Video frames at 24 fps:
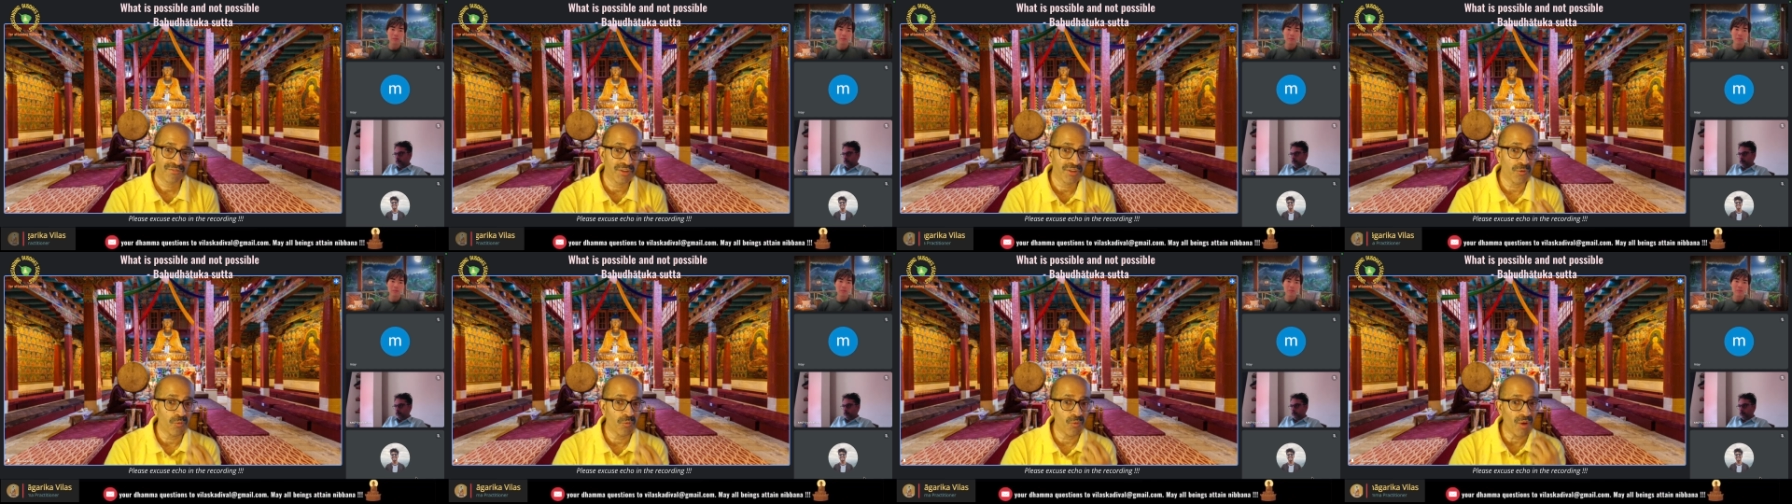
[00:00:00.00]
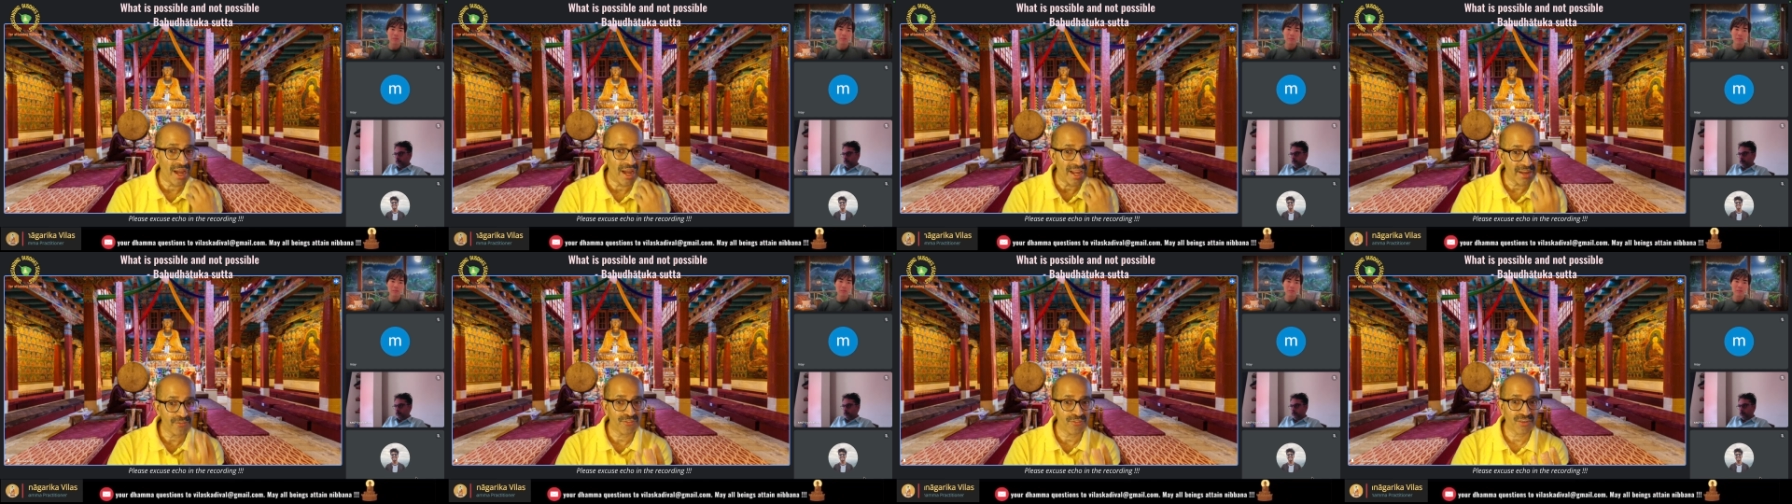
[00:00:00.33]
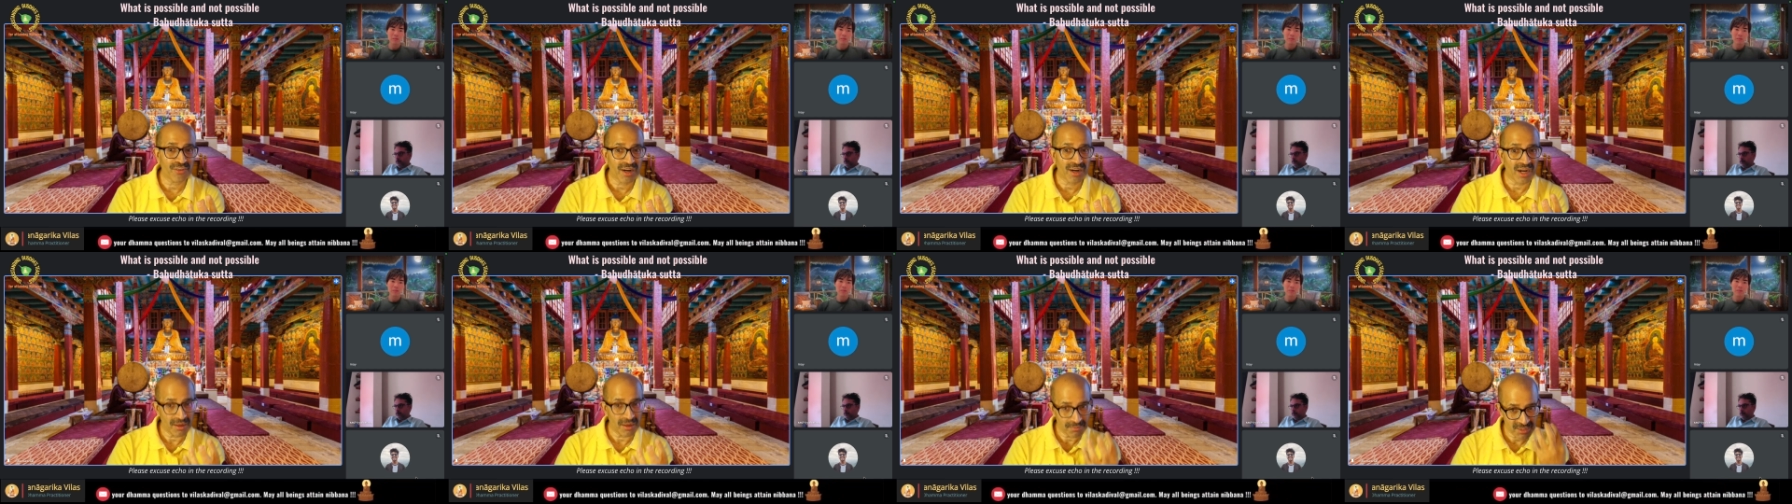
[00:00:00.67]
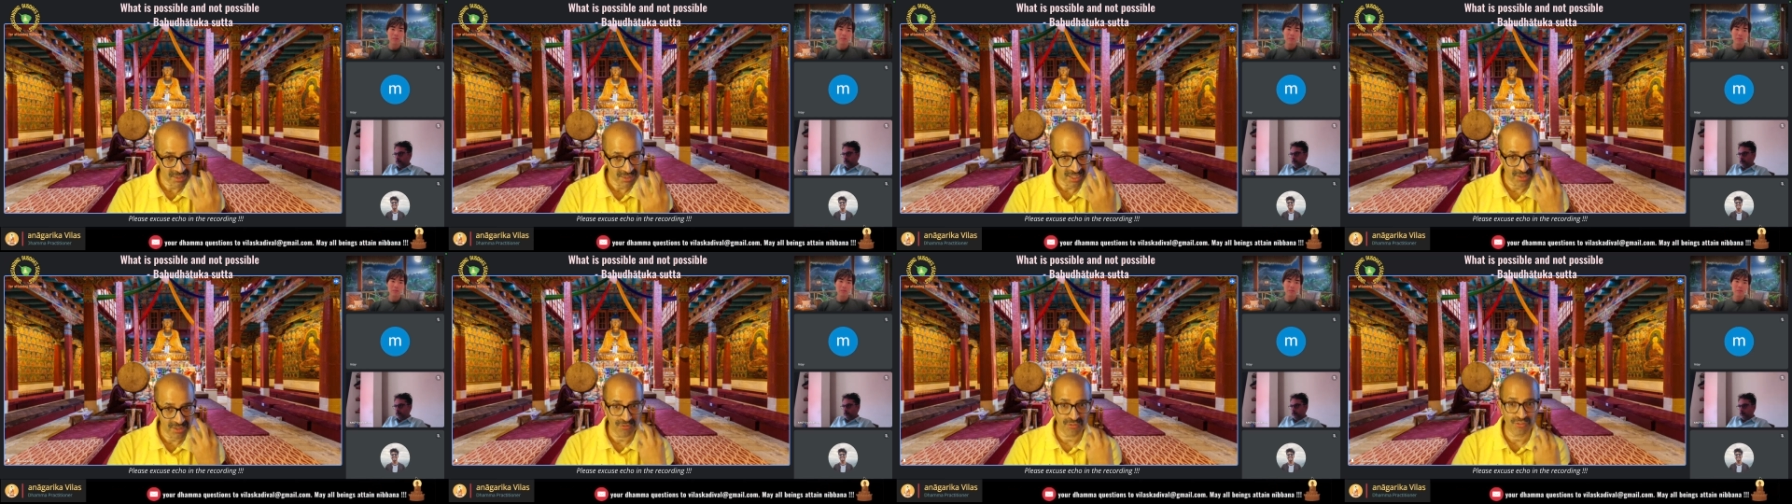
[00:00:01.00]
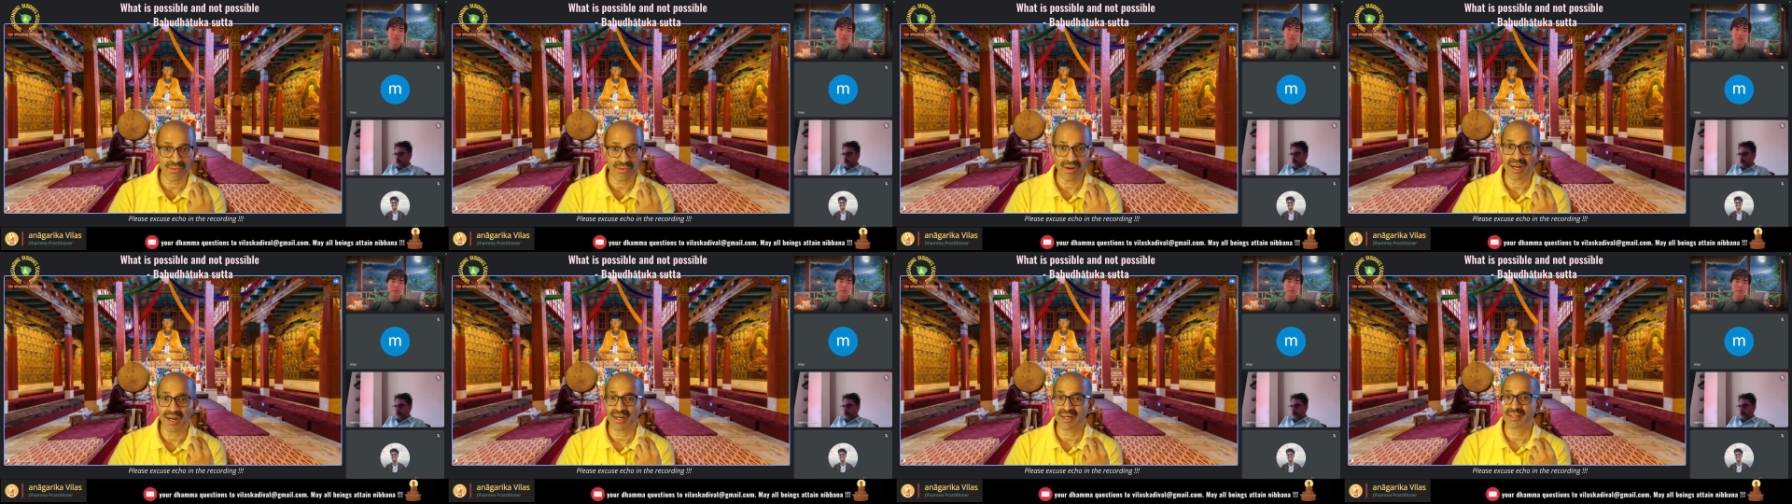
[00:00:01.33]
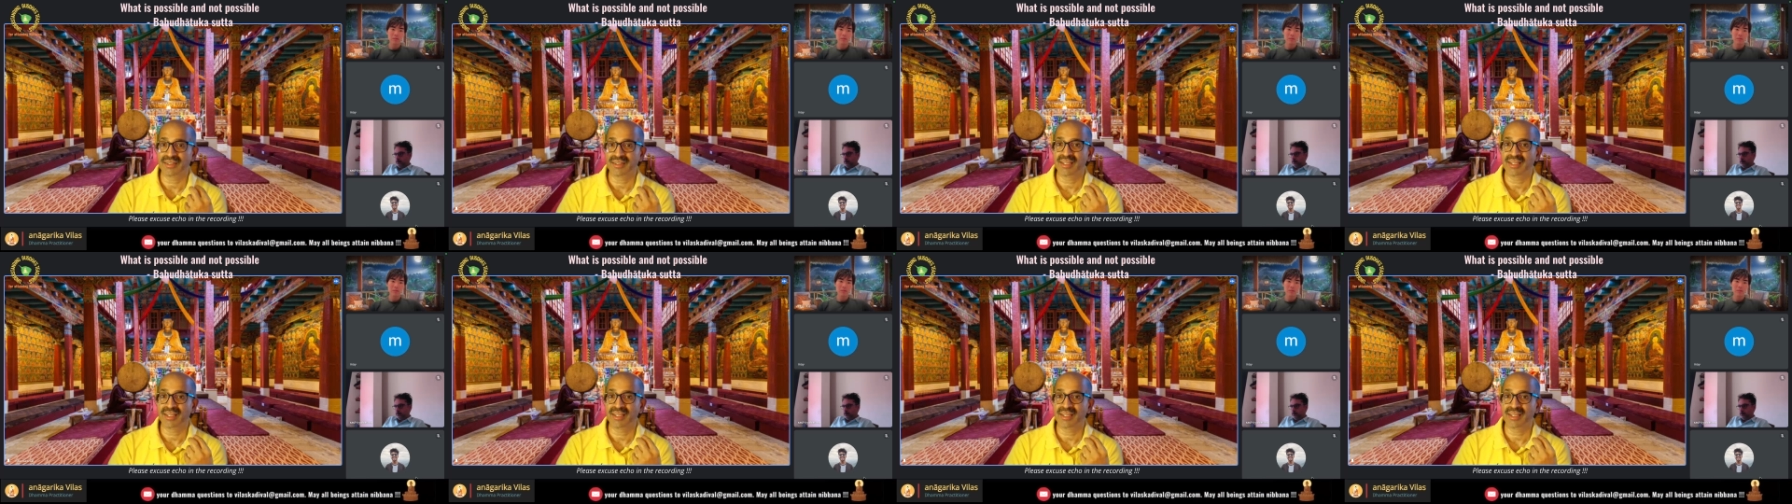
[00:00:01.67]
the wife comes in front,